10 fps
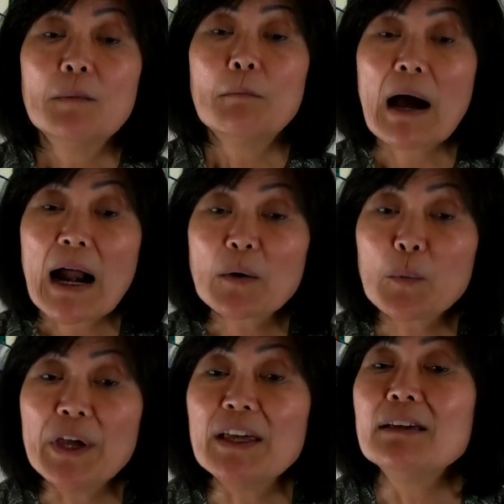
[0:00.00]

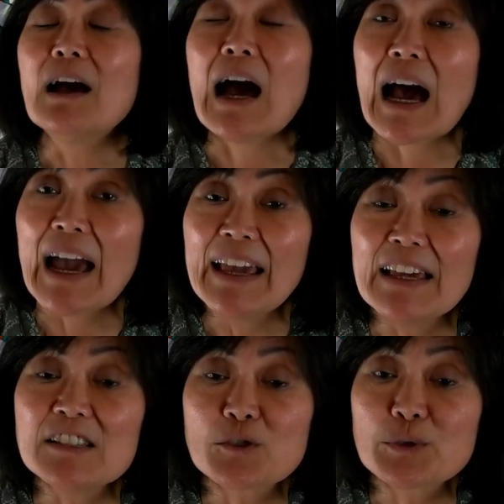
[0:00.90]
borrowing high
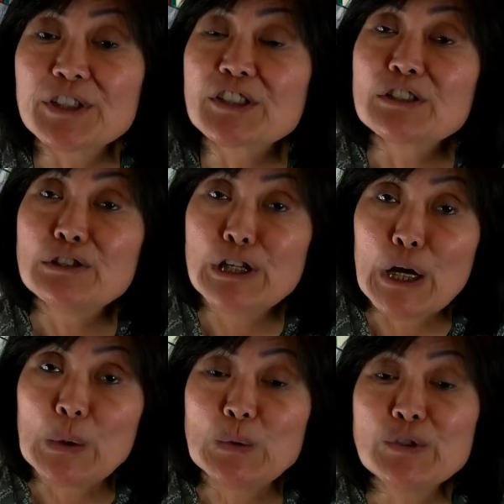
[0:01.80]
interest
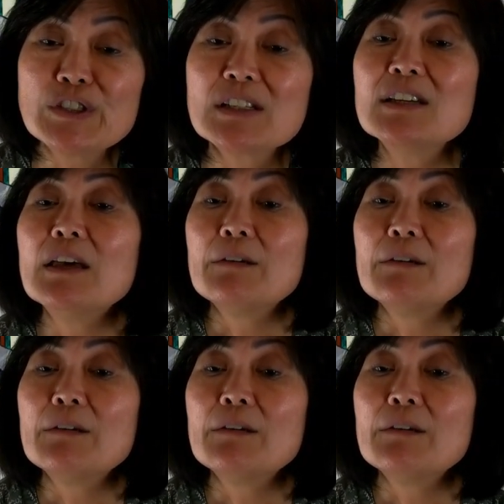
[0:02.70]
loans,